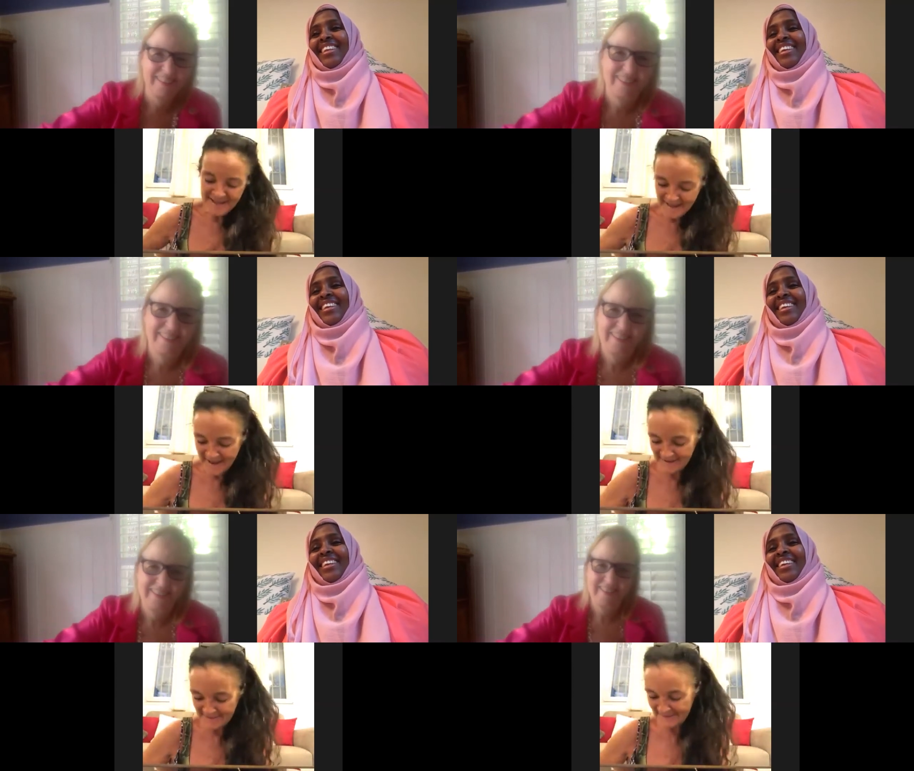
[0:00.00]

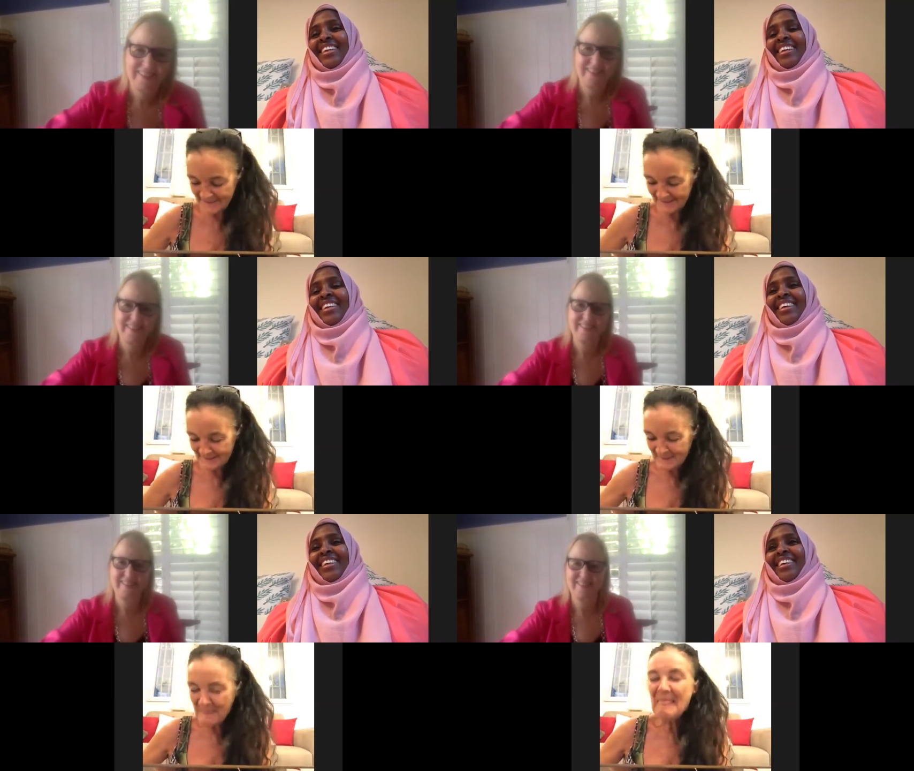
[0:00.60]
Speaker 1: Anyway.
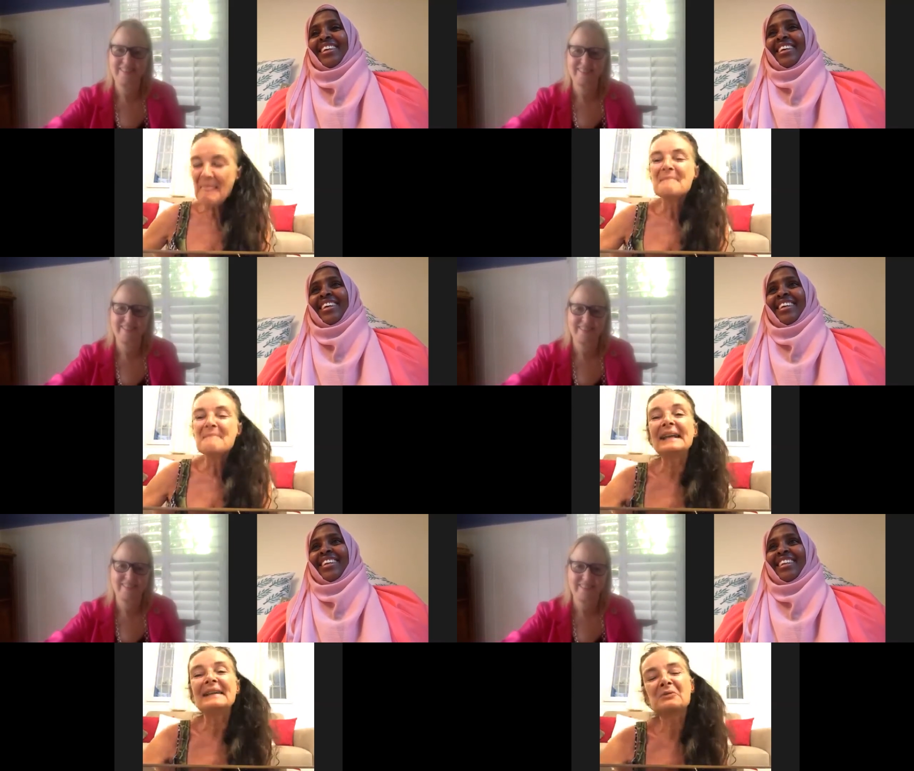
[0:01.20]
Yeah. But
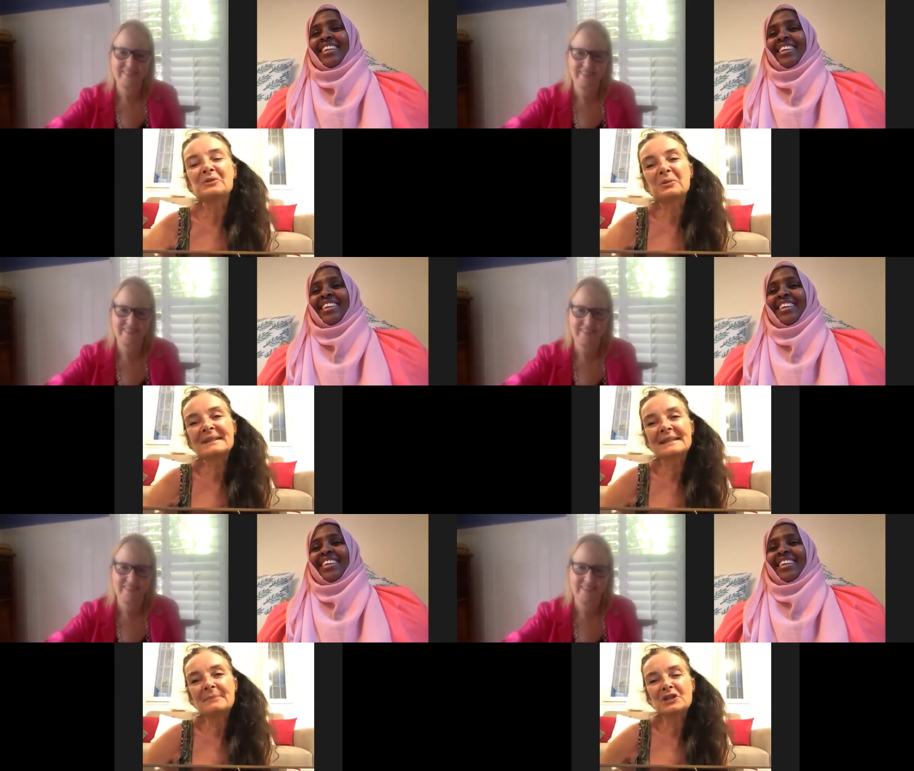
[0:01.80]
yeah, there, there, was
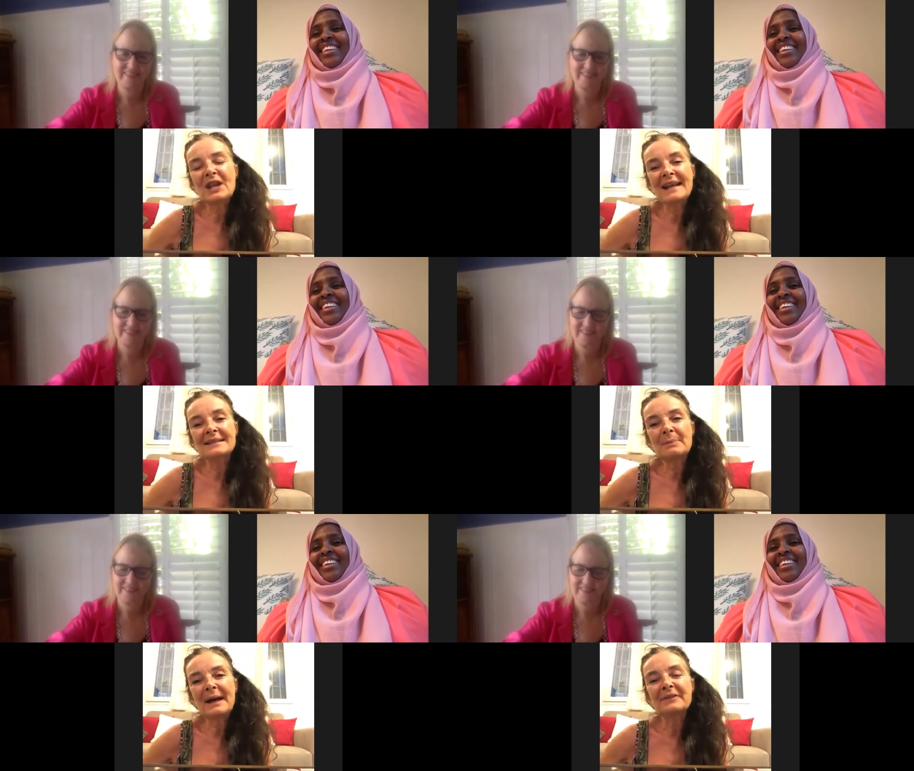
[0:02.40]
some chat
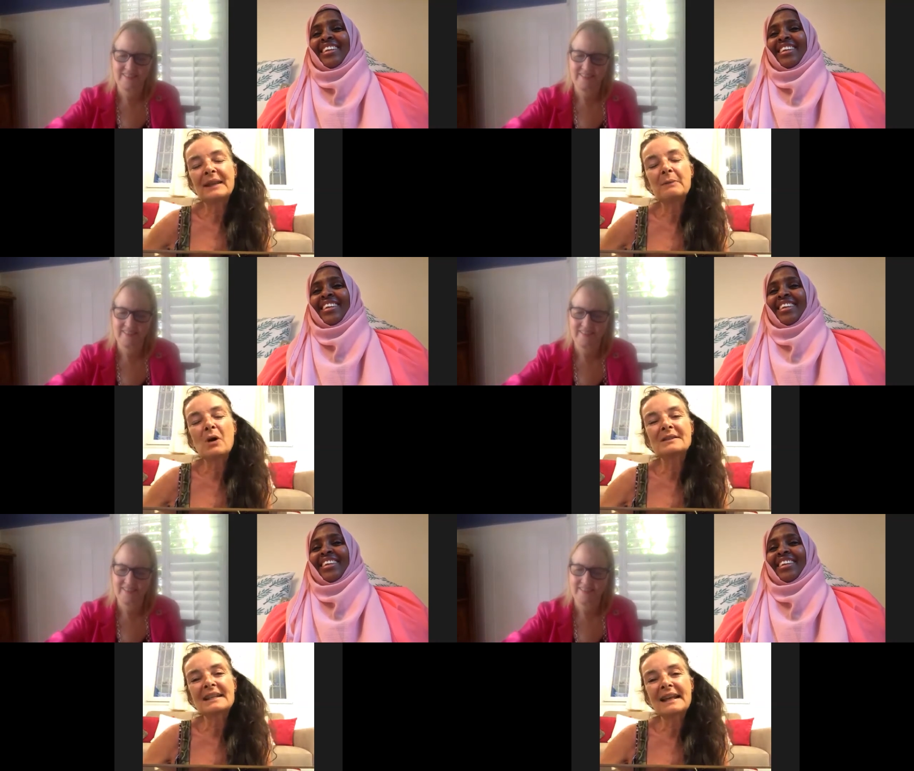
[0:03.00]
about they
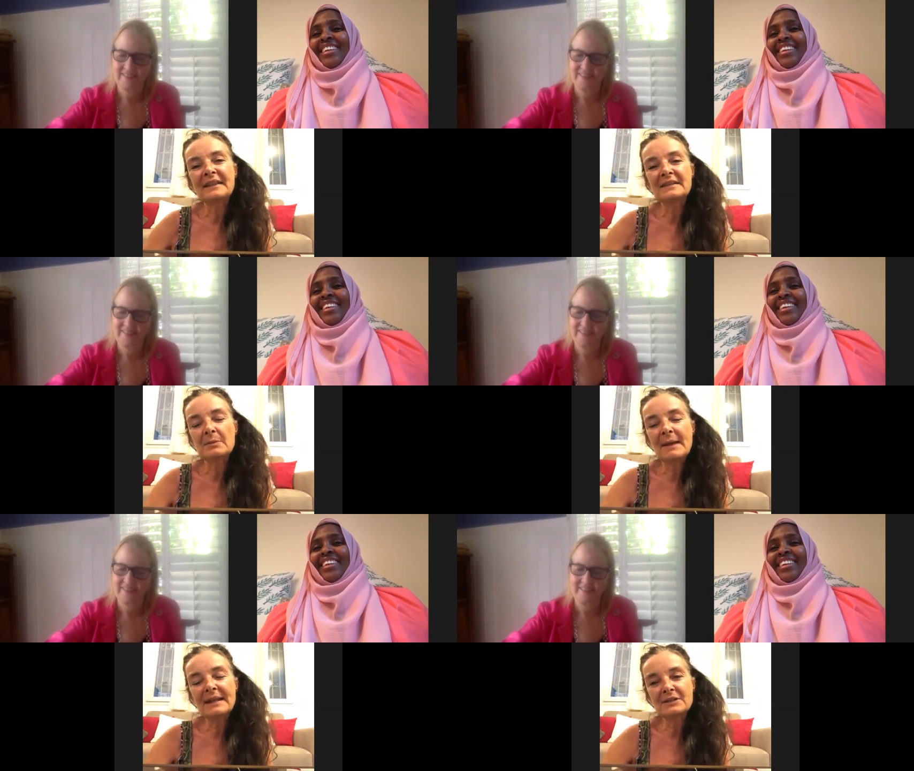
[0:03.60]
wanted, I think, to
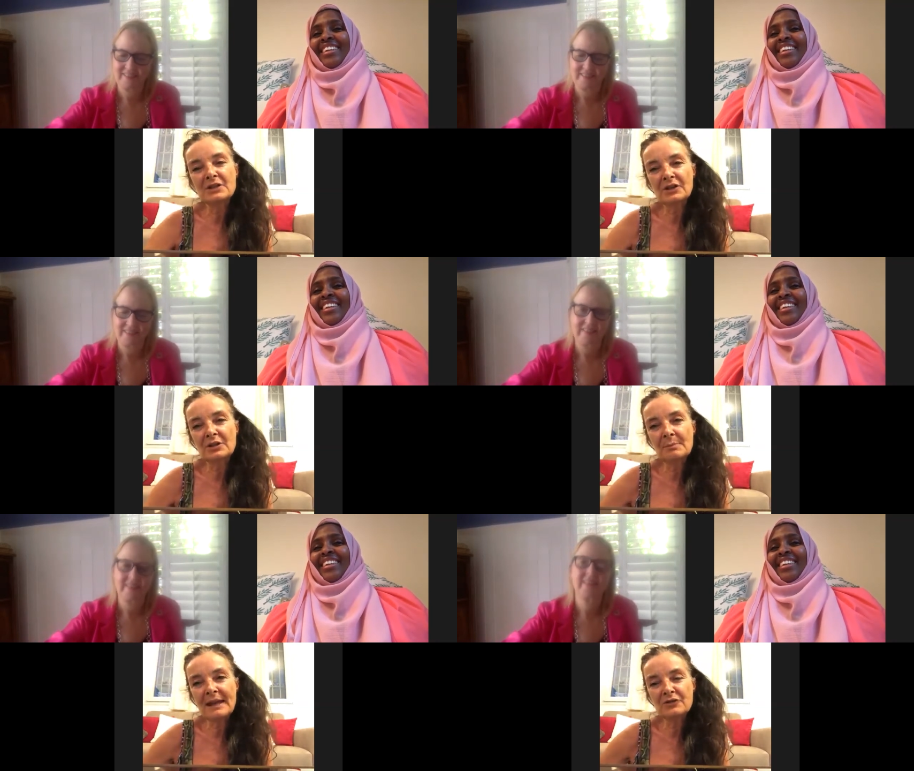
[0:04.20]
make a
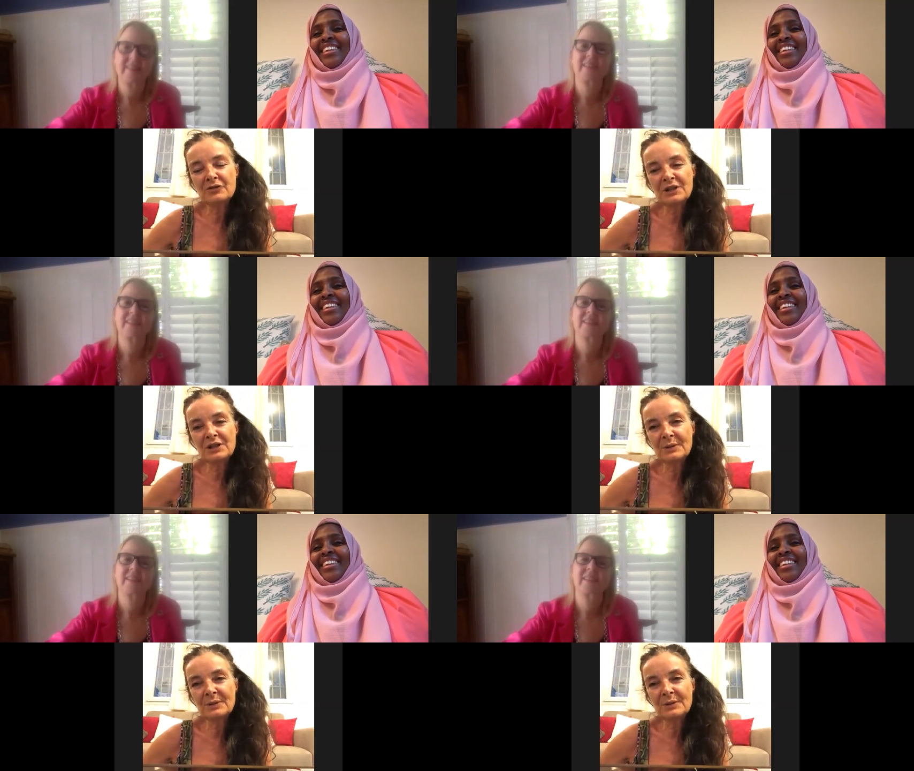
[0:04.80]
documentary,
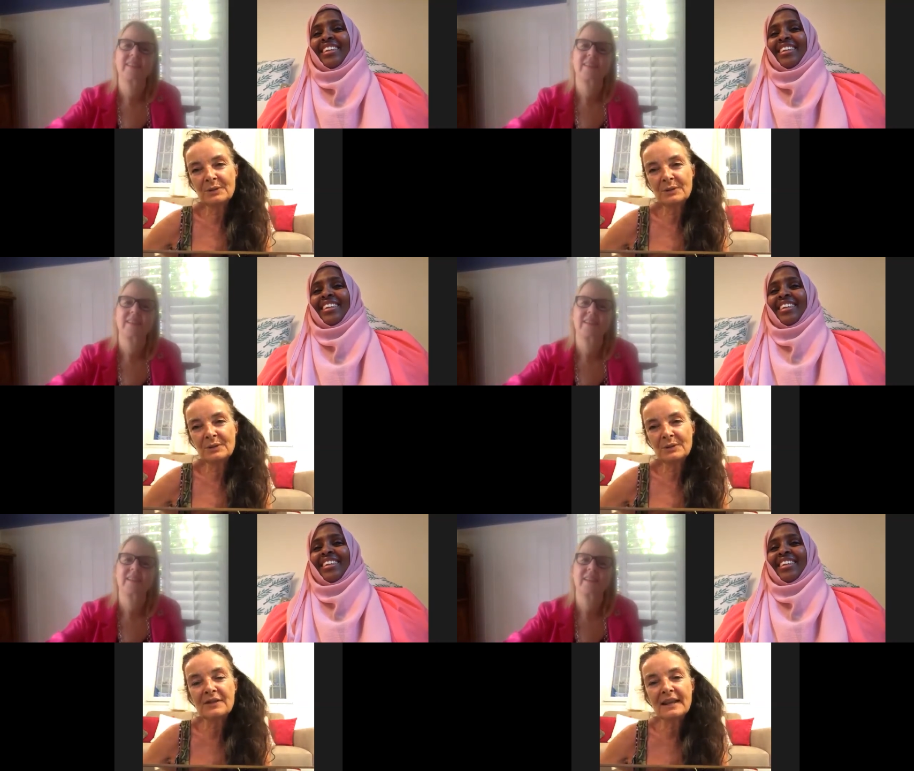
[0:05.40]

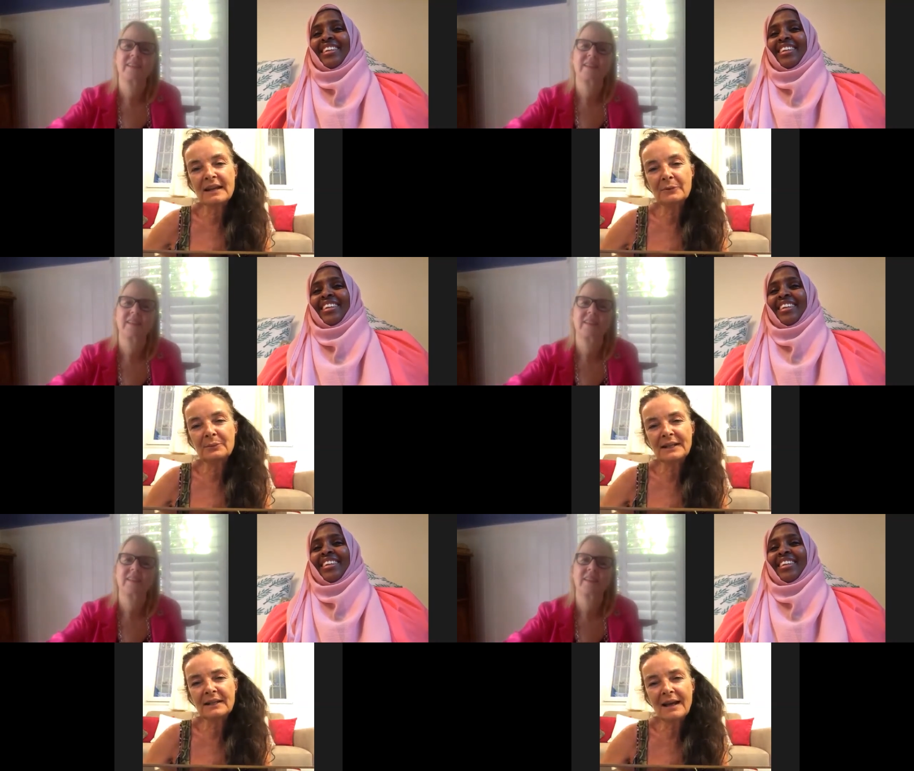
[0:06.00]
UNHCR, and then I
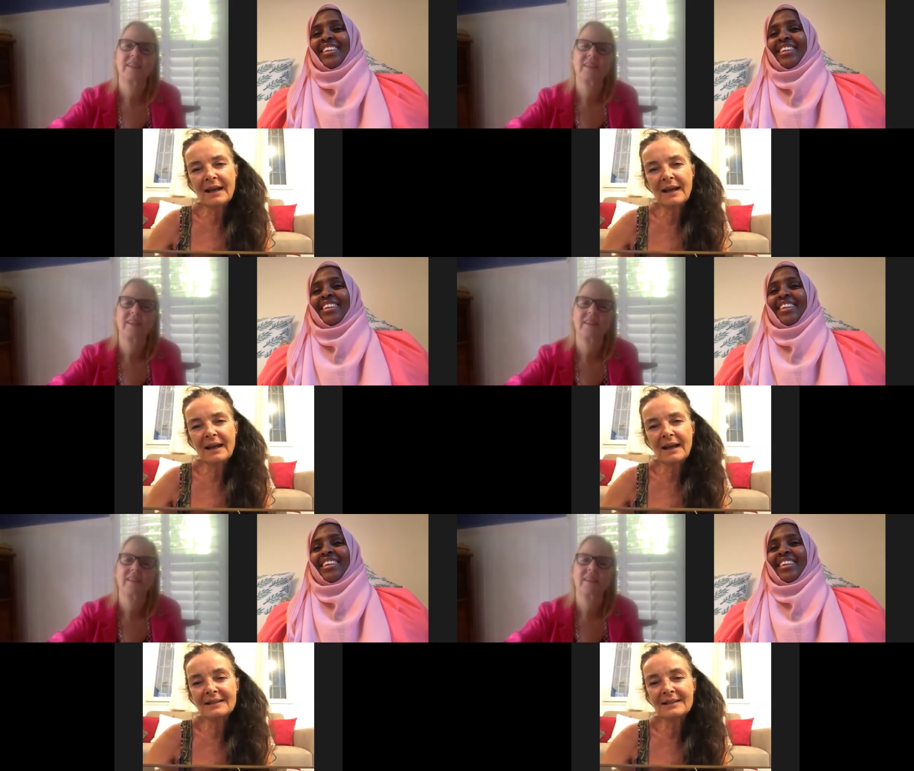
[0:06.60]
realized that